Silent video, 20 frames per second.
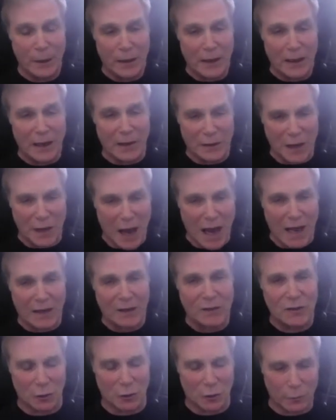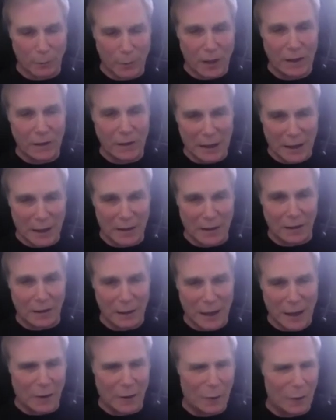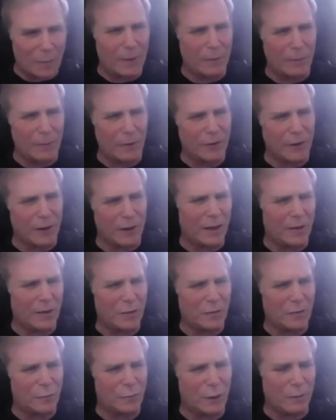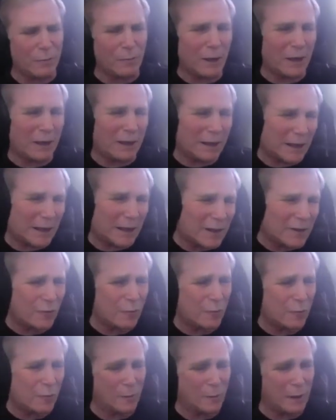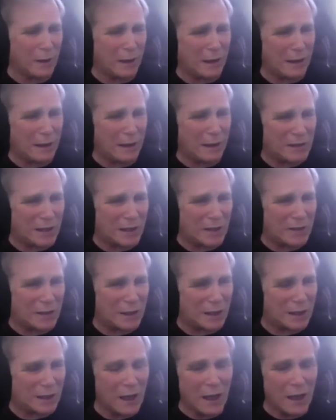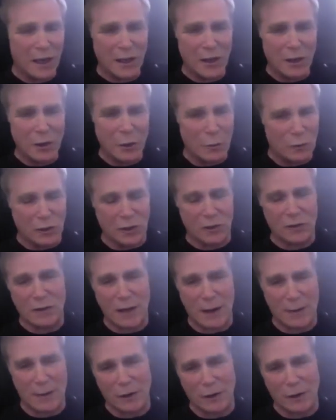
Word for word: Hmm. It's I sold my data. I don't want people to think it's free money. It is free money in the sense that you just never